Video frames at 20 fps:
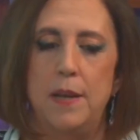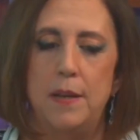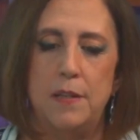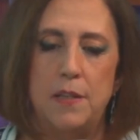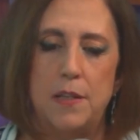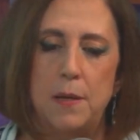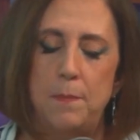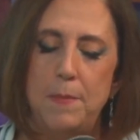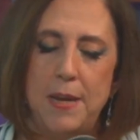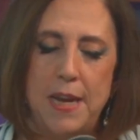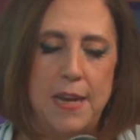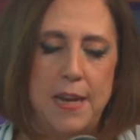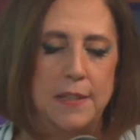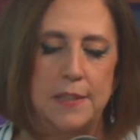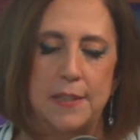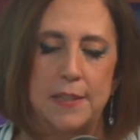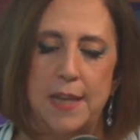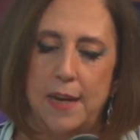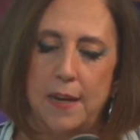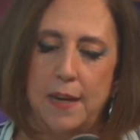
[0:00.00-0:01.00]
to me,
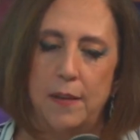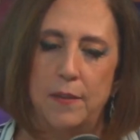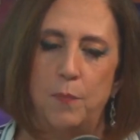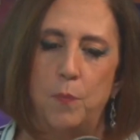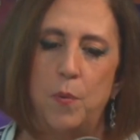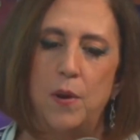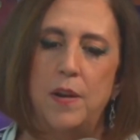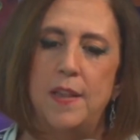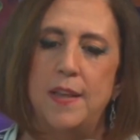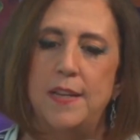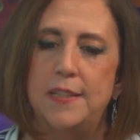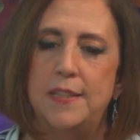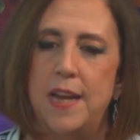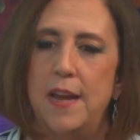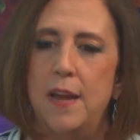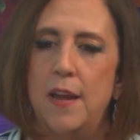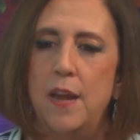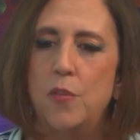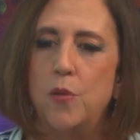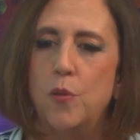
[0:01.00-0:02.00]
it's like, what do they
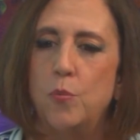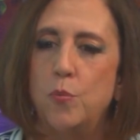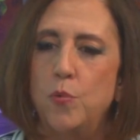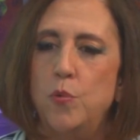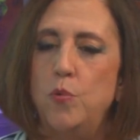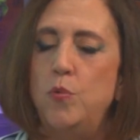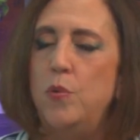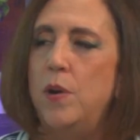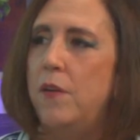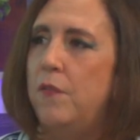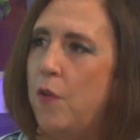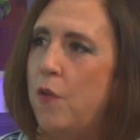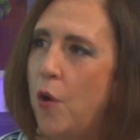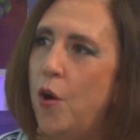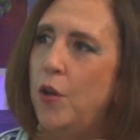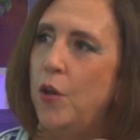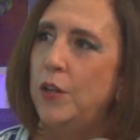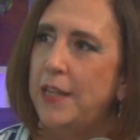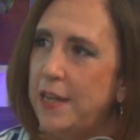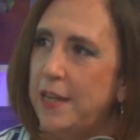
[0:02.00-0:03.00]
say? The root of
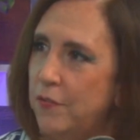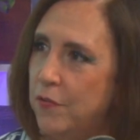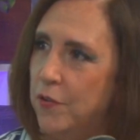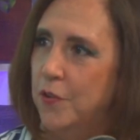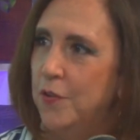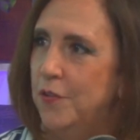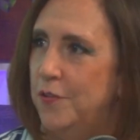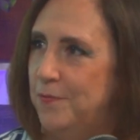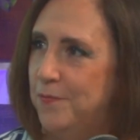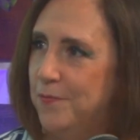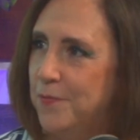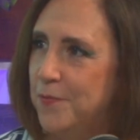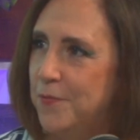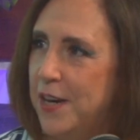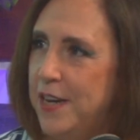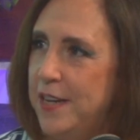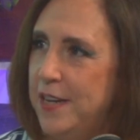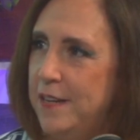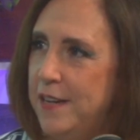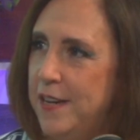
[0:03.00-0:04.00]
all evil,
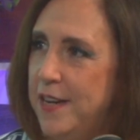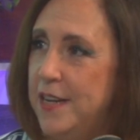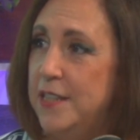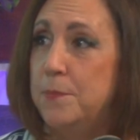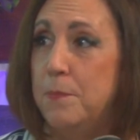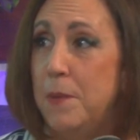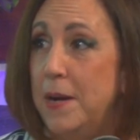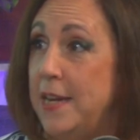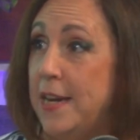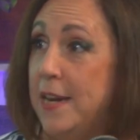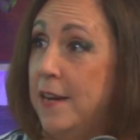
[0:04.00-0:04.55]
right, is money.